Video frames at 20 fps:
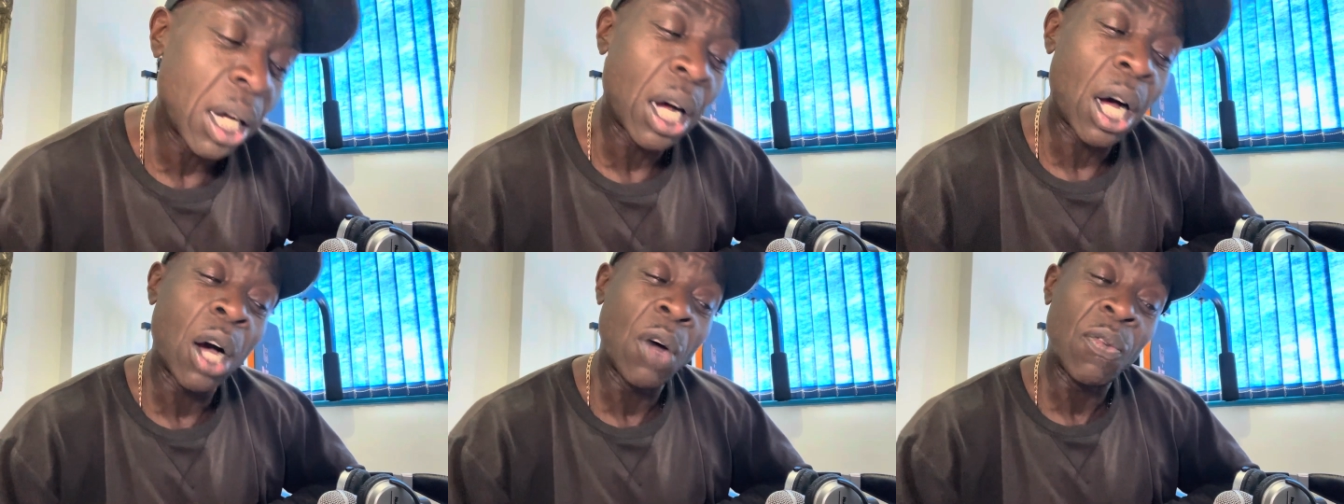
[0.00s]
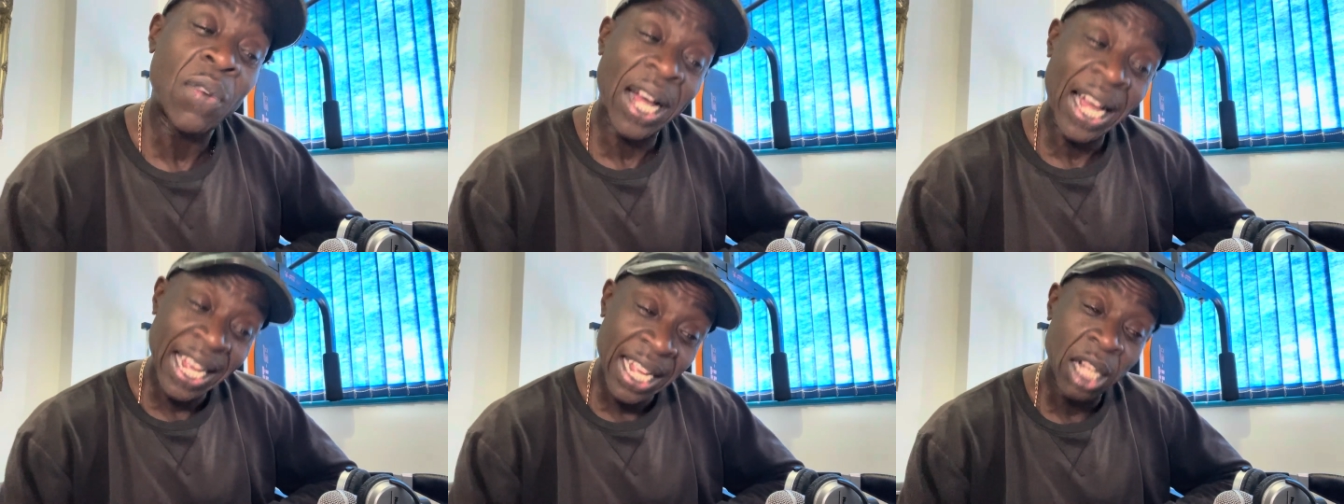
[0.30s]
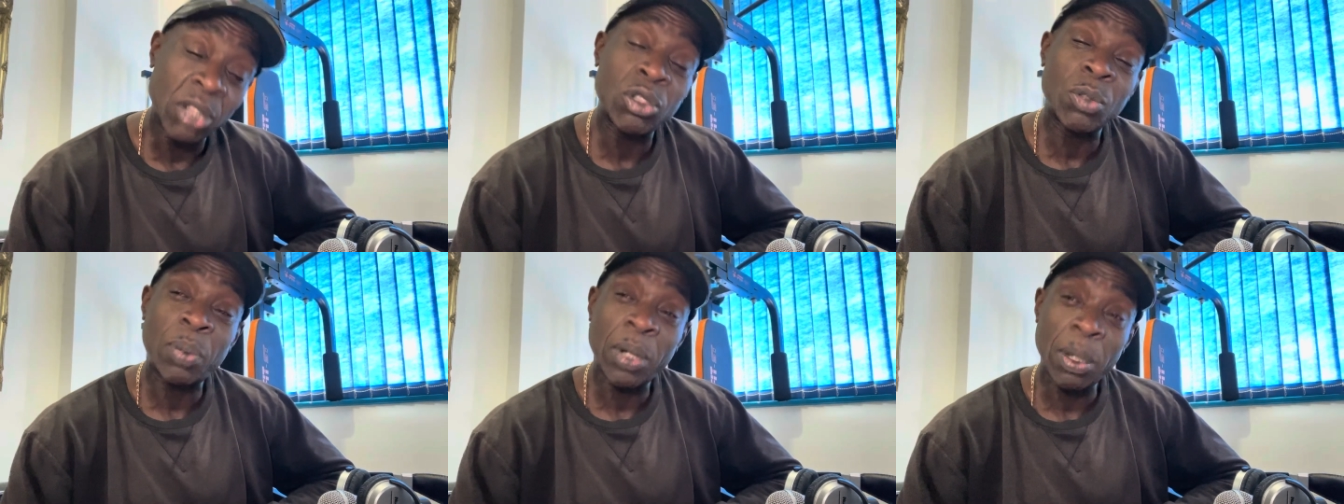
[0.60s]
Over
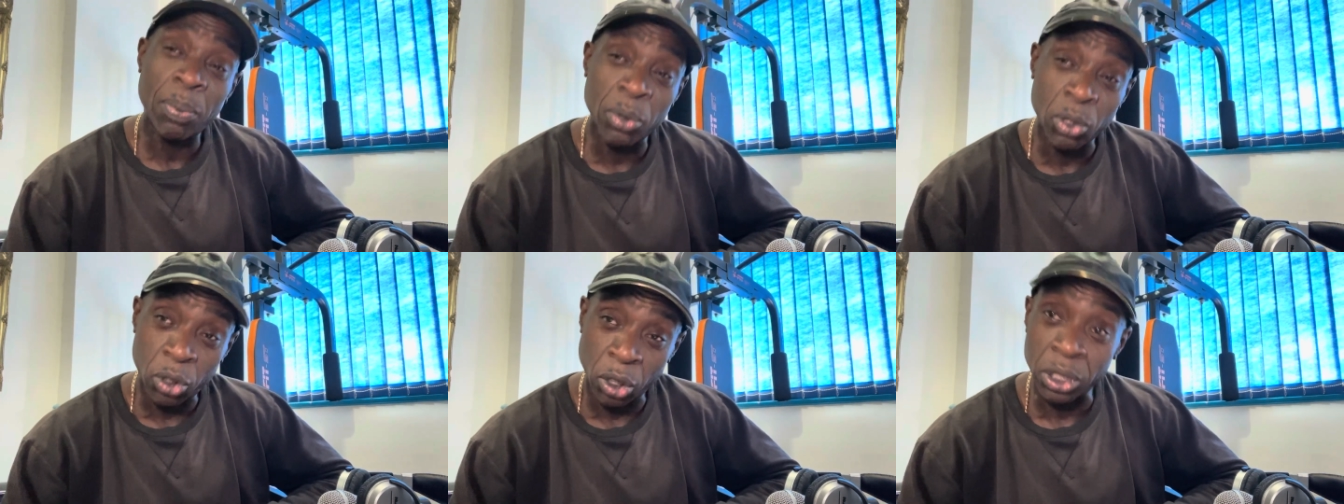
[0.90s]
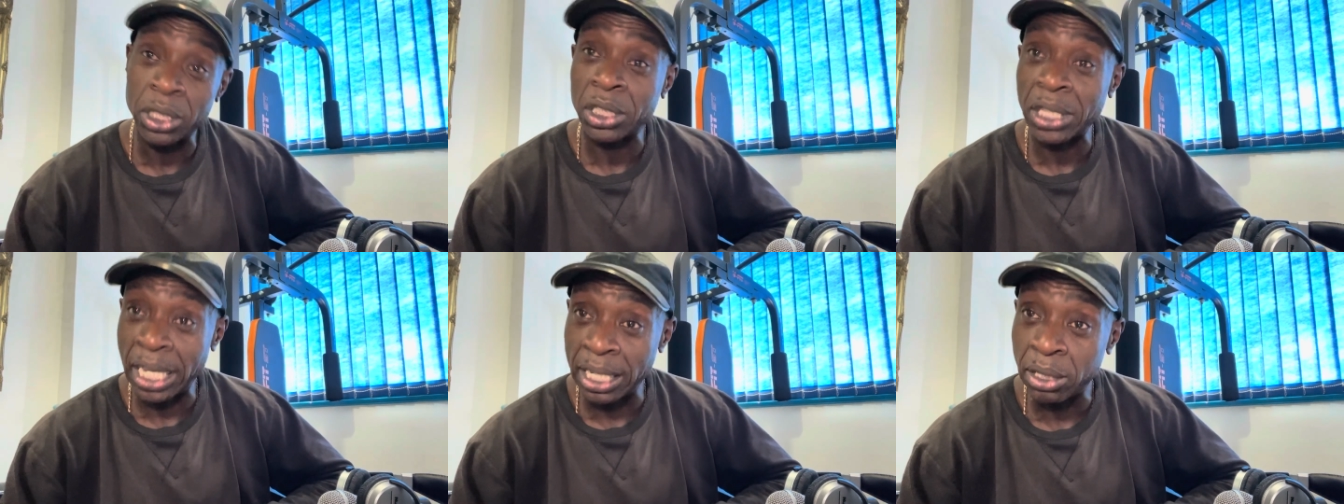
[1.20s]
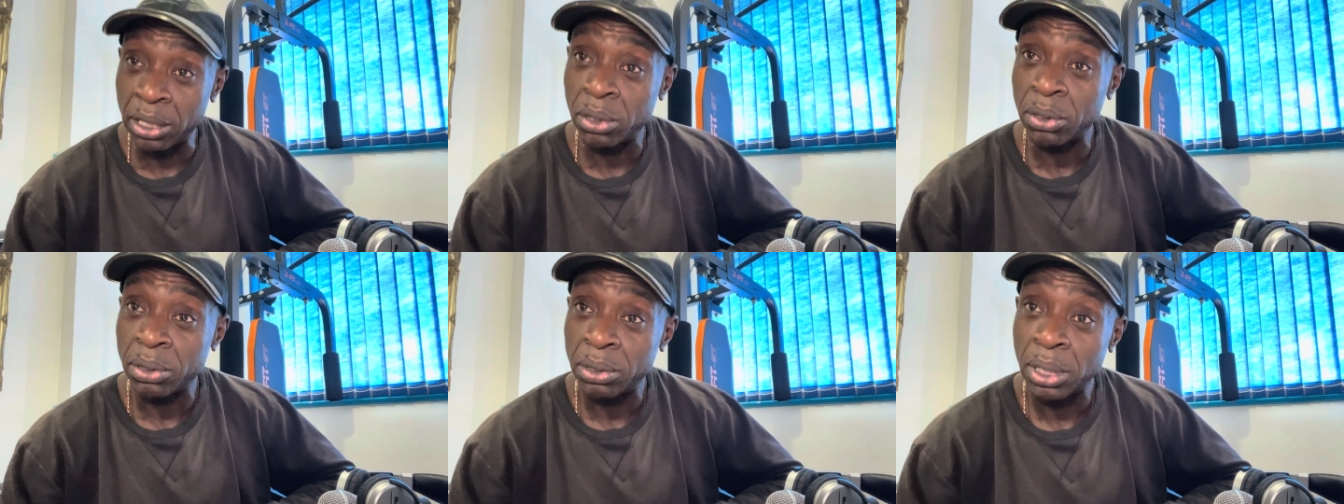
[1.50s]
800 people crossed the
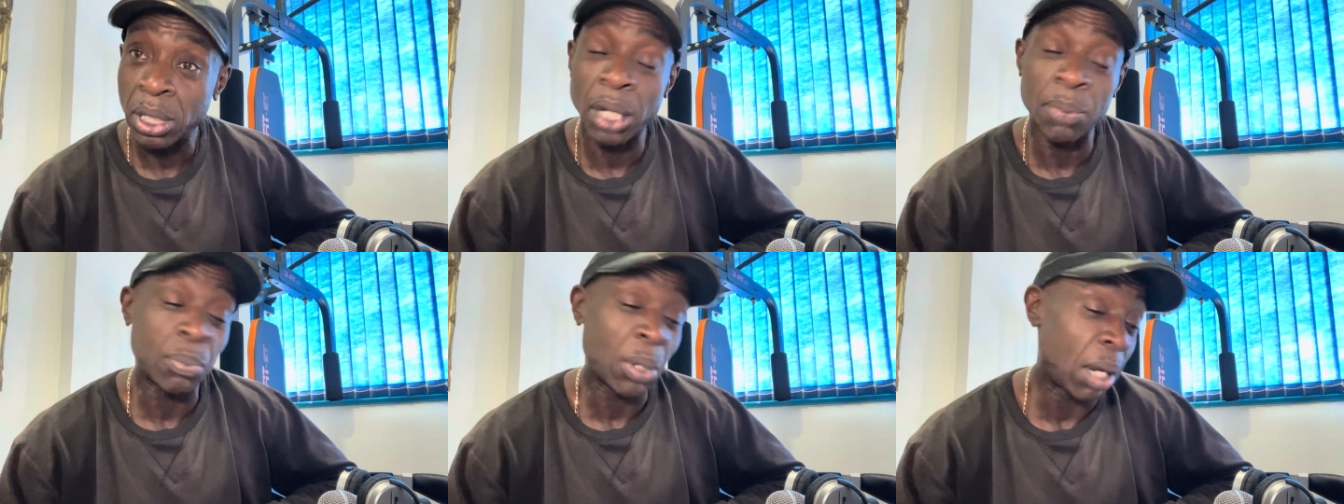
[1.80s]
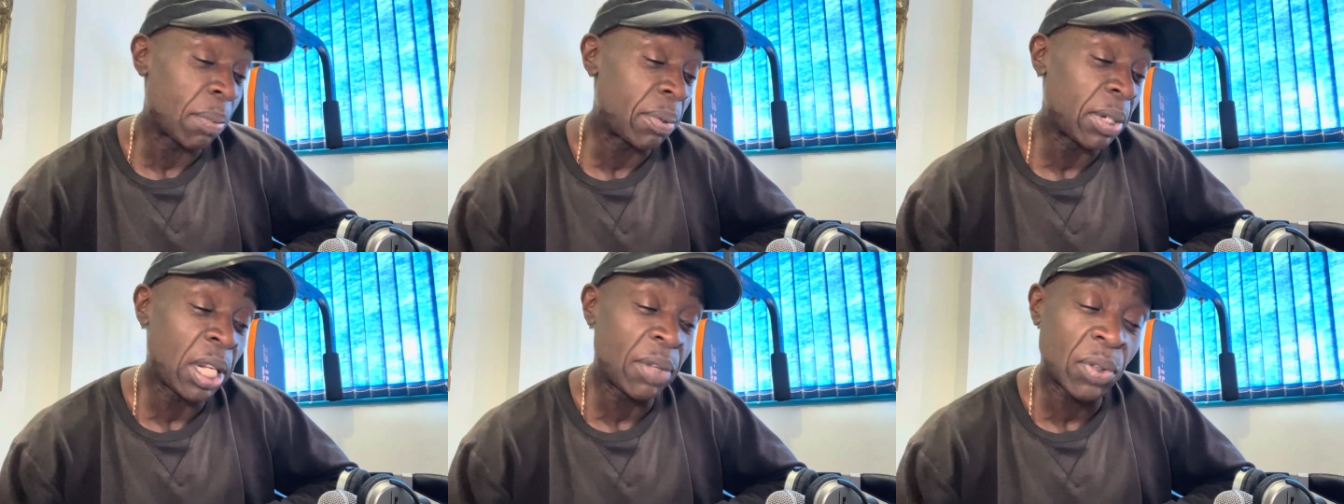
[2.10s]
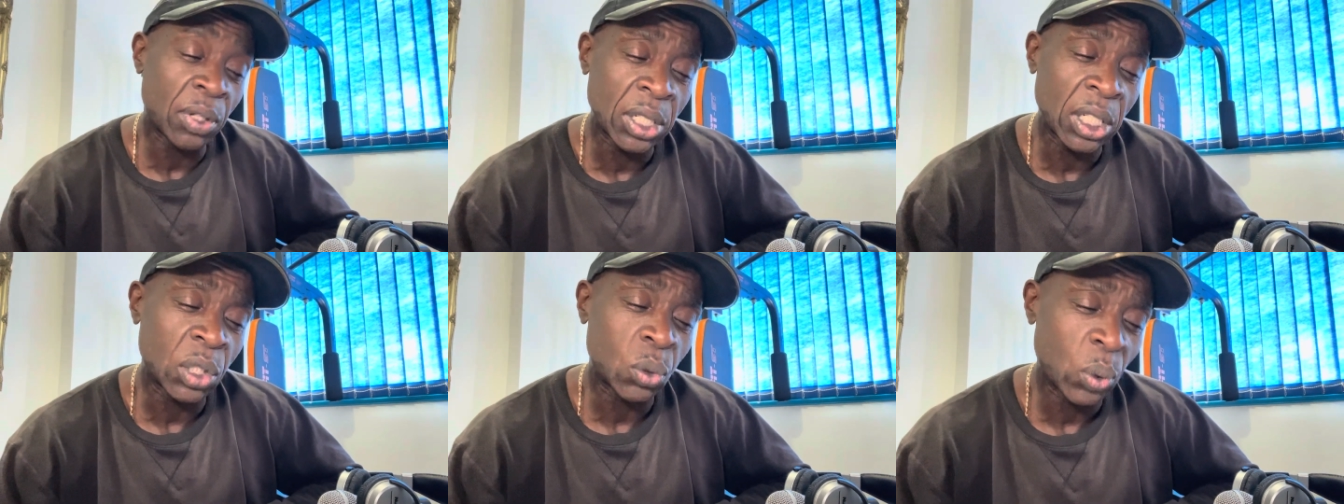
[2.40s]
channel, I believe,
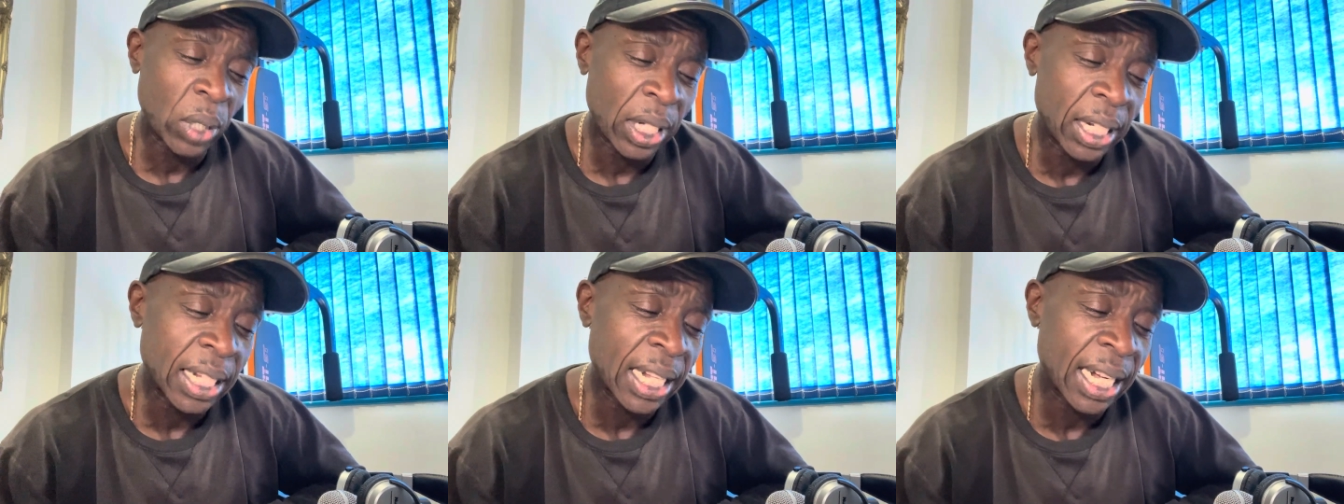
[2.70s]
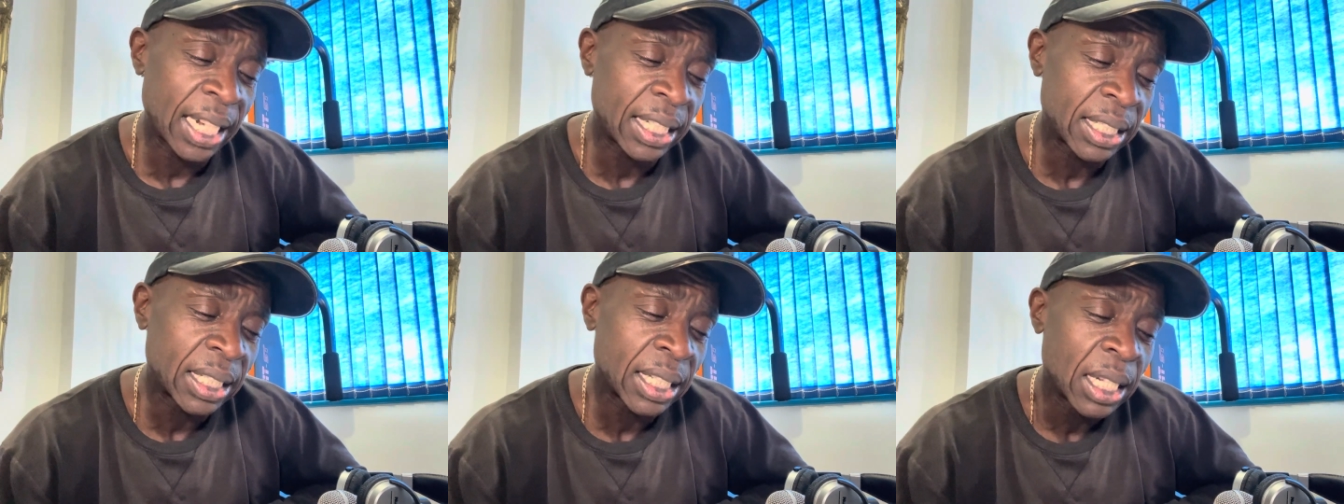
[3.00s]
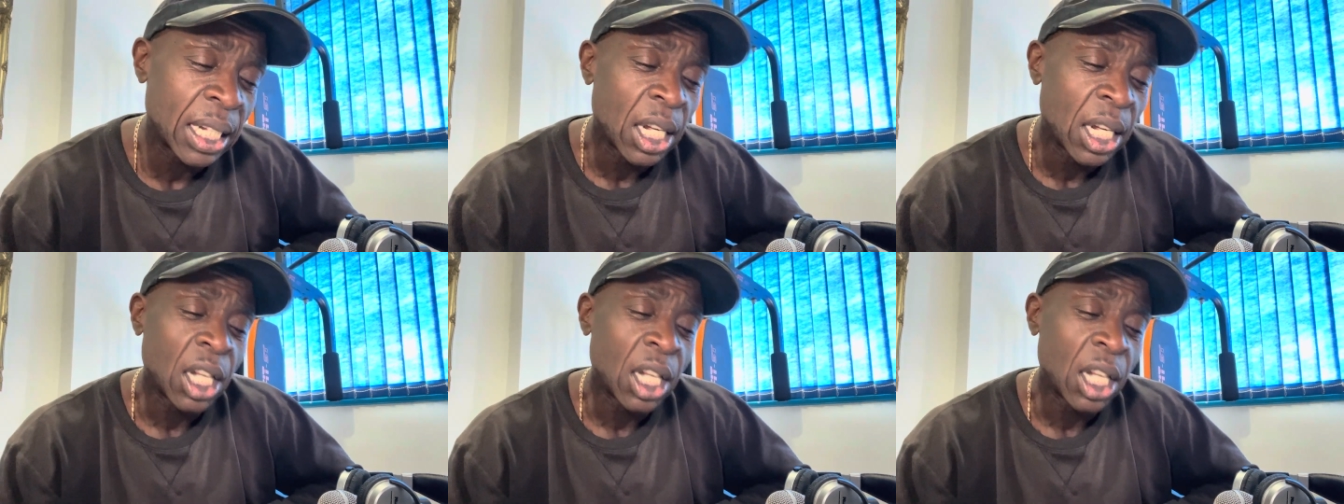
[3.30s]
on this weekend.